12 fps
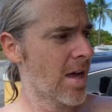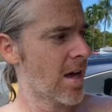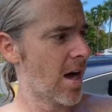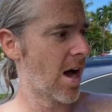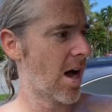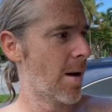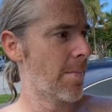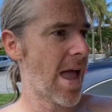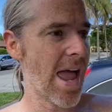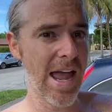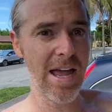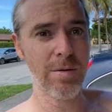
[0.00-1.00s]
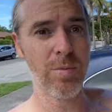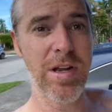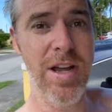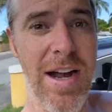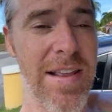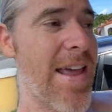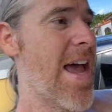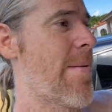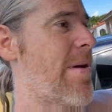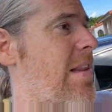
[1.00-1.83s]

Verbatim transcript: And we got in the habit. I